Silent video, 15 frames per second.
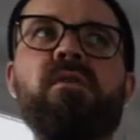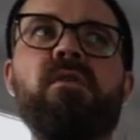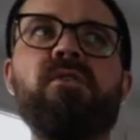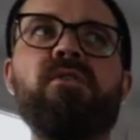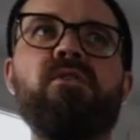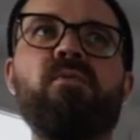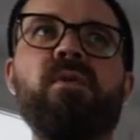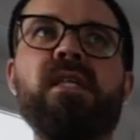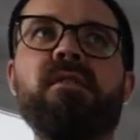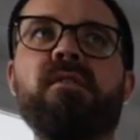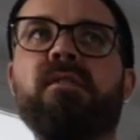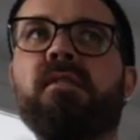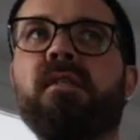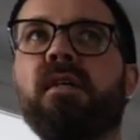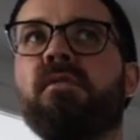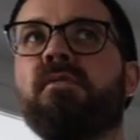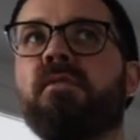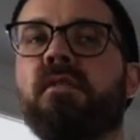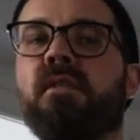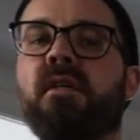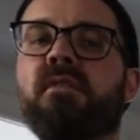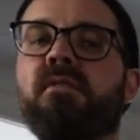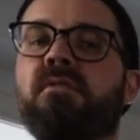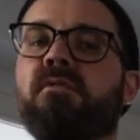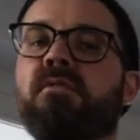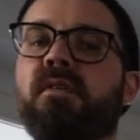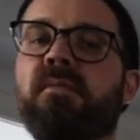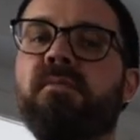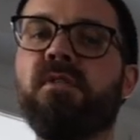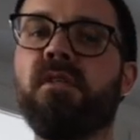you're on your way down to that
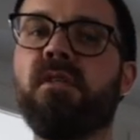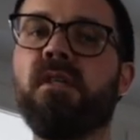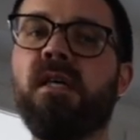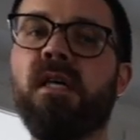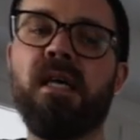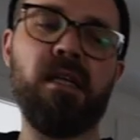description,